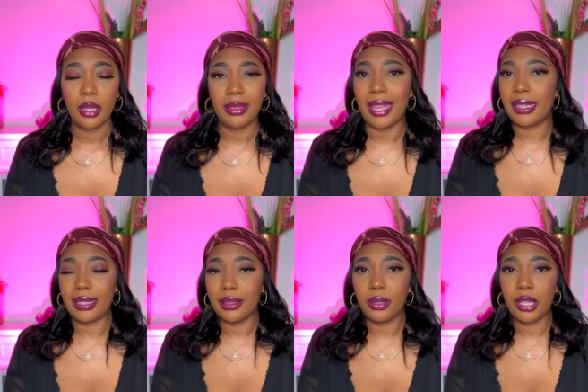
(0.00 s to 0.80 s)

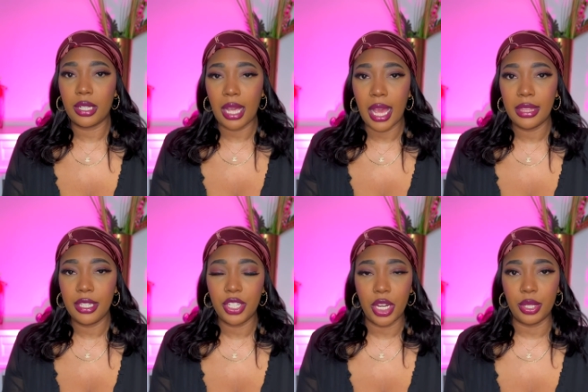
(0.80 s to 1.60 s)
Like, look at
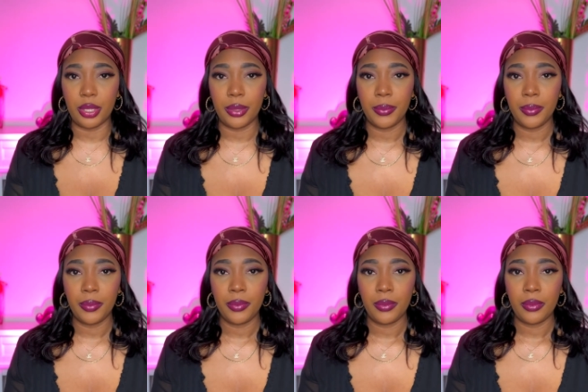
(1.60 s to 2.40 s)
Kylie Jenner.
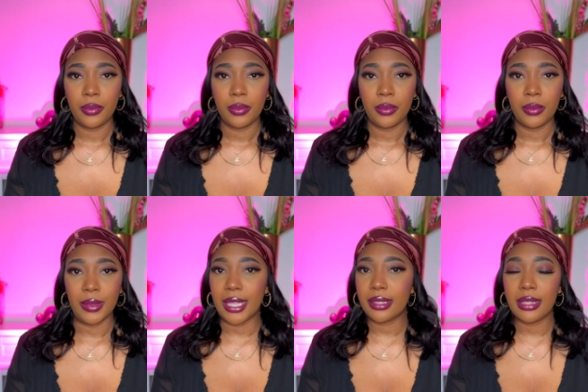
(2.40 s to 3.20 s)

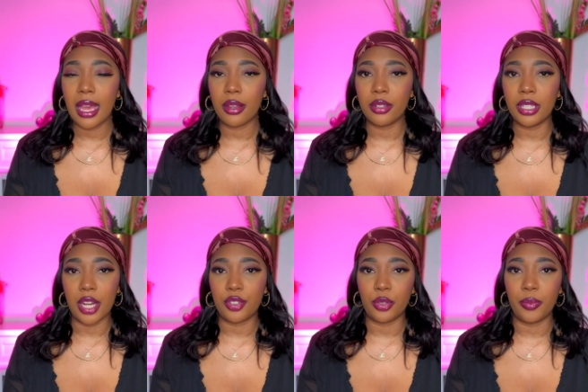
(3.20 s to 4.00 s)
That's not her
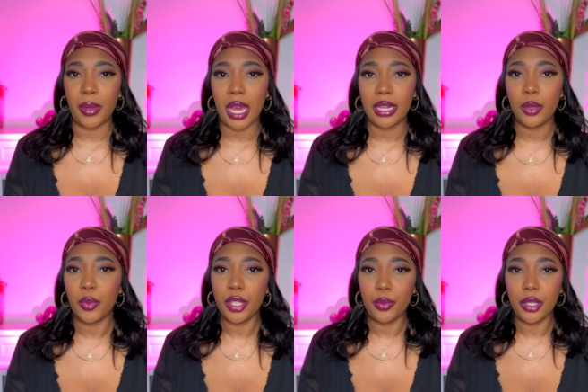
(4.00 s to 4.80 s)
natural body.
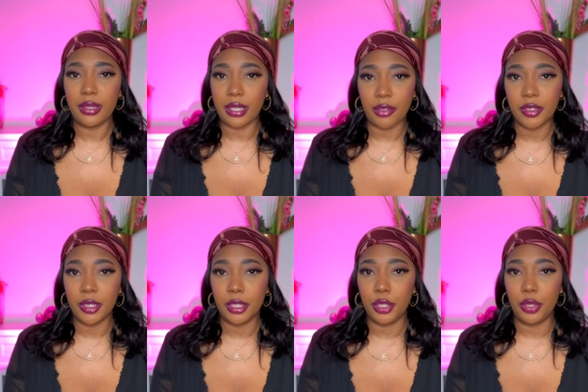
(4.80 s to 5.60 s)
We, we
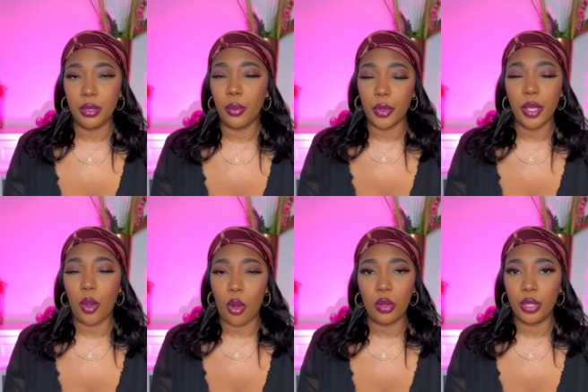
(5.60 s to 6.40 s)
definitely, we
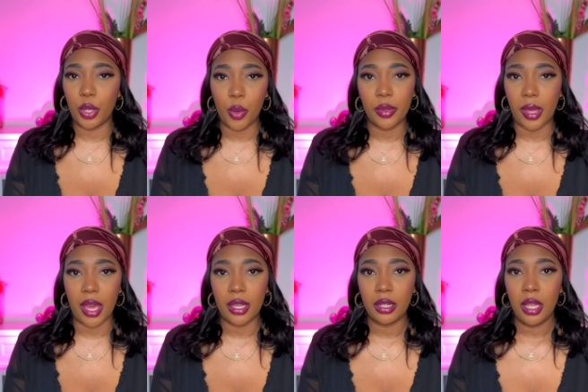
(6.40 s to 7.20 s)
all know
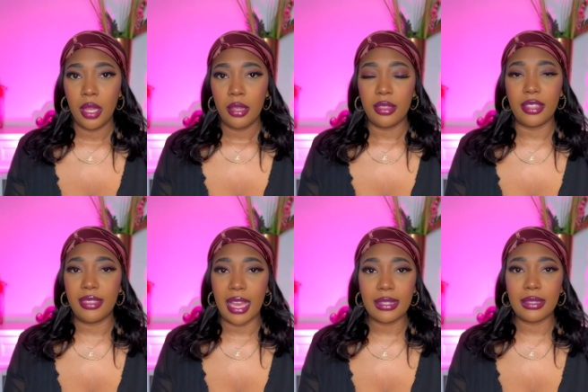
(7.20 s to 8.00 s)
that, that
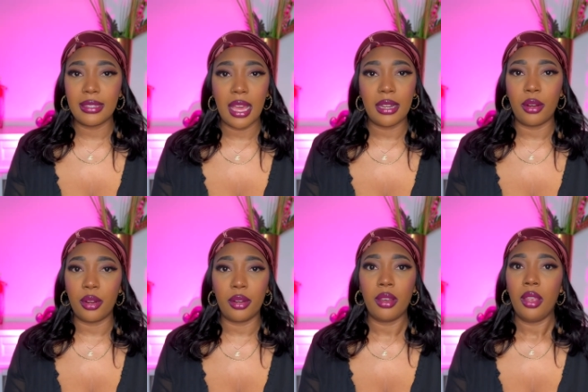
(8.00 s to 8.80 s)
that's not
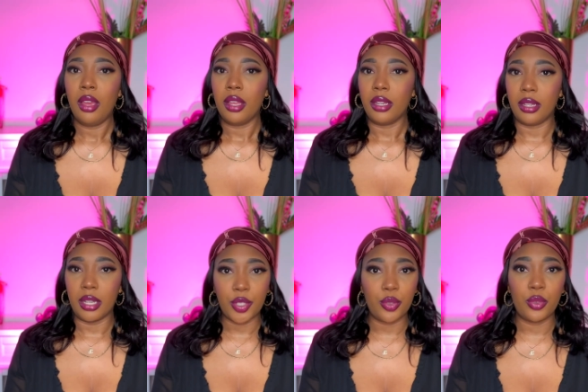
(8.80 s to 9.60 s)
her
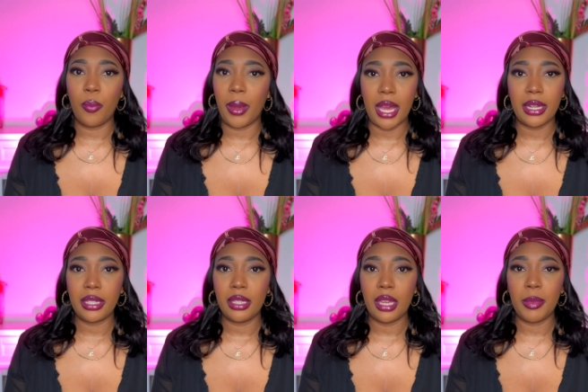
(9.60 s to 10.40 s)
natural
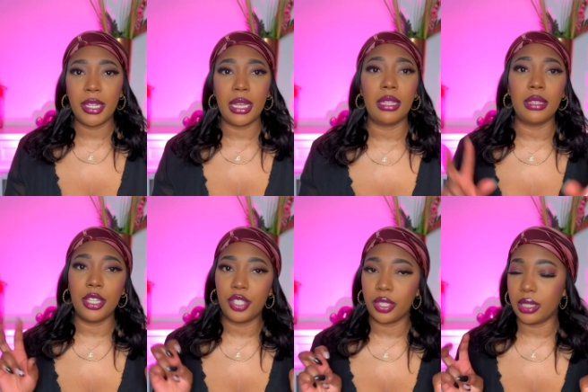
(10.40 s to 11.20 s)
body. I mean,
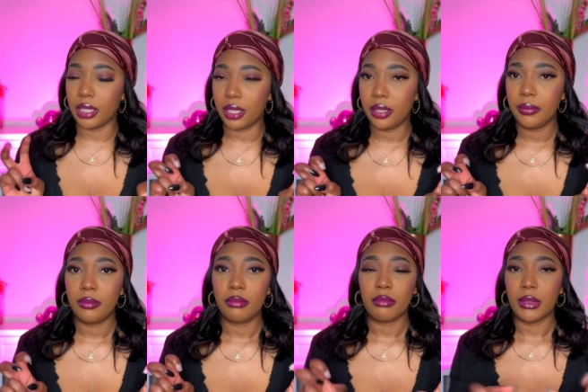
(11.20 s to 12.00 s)
allegedly,
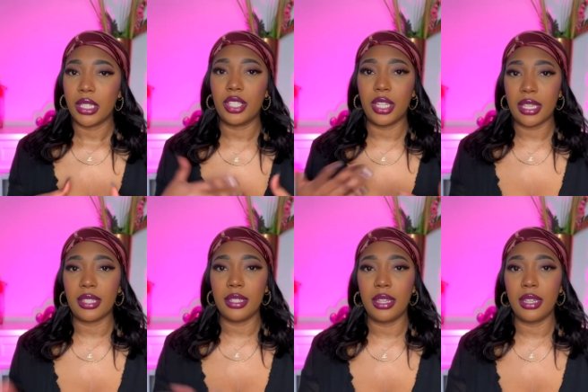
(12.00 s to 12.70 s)
she hasn't